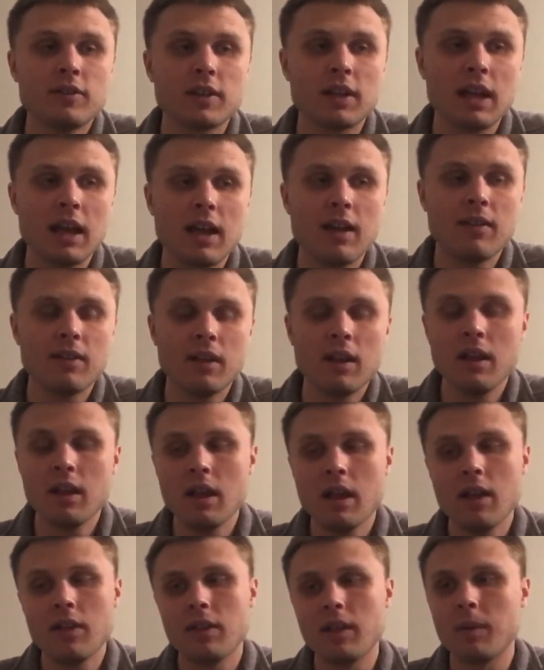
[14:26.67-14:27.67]
Again,
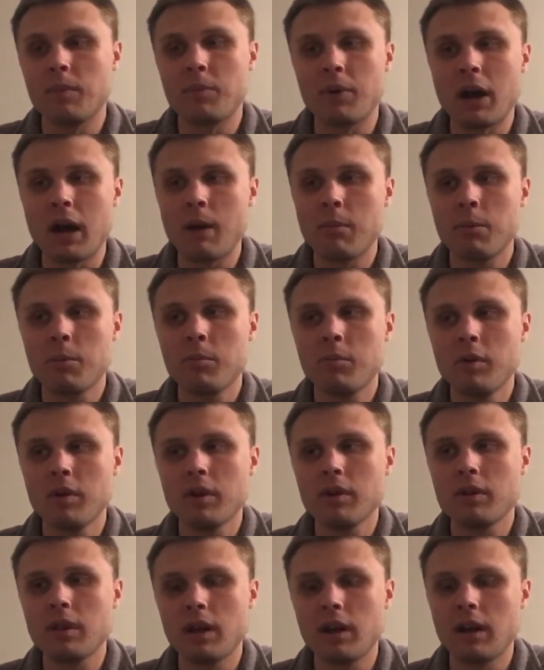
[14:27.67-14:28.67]
they're
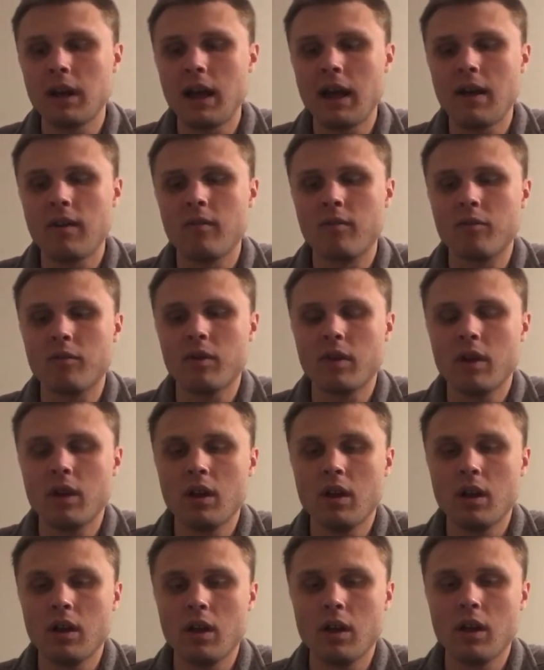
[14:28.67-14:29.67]
probably going to have
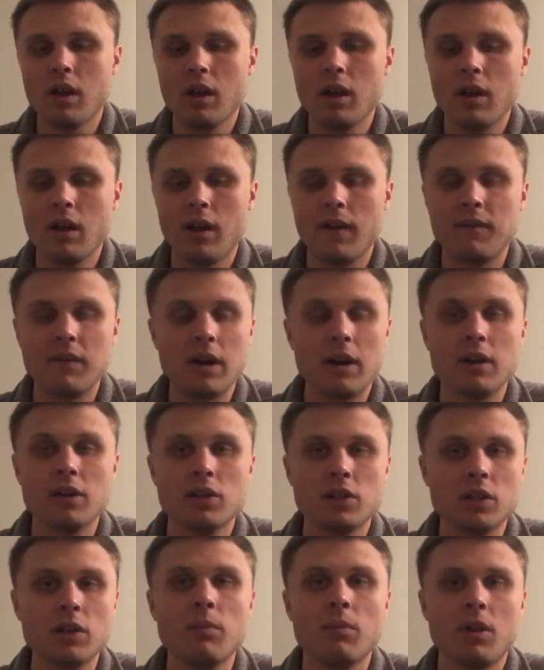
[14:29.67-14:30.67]
a very
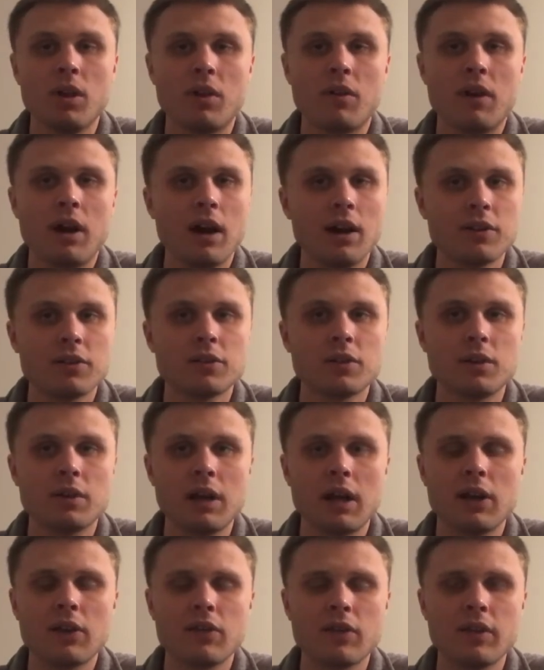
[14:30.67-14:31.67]
similar roster
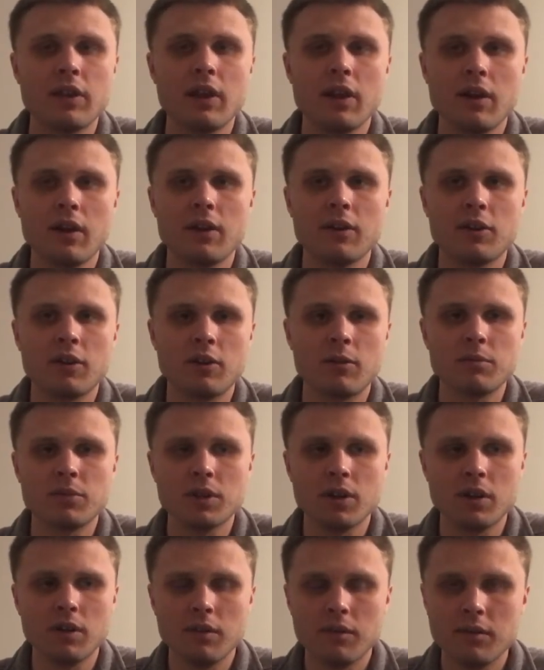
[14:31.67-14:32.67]
next year in terms
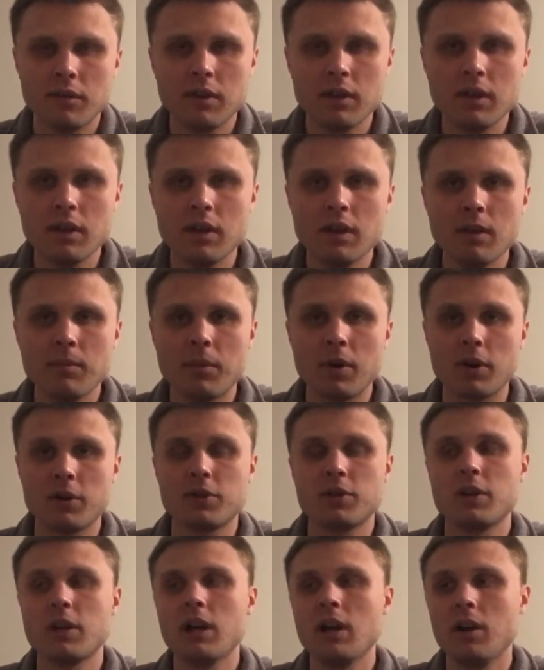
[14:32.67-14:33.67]
of
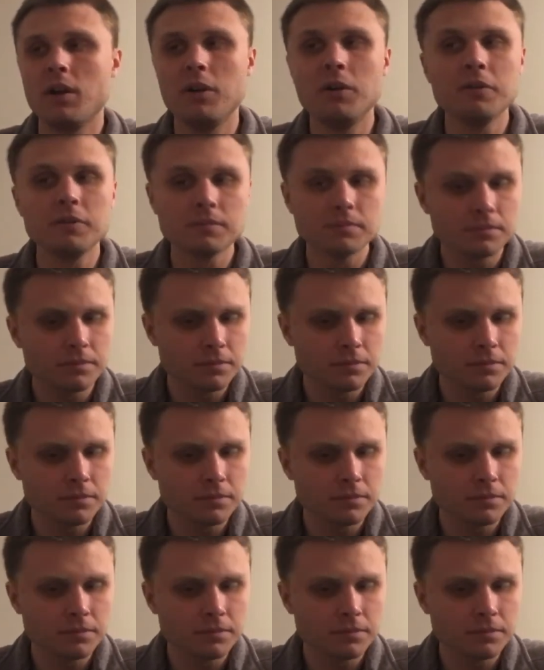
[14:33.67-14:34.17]
personnel,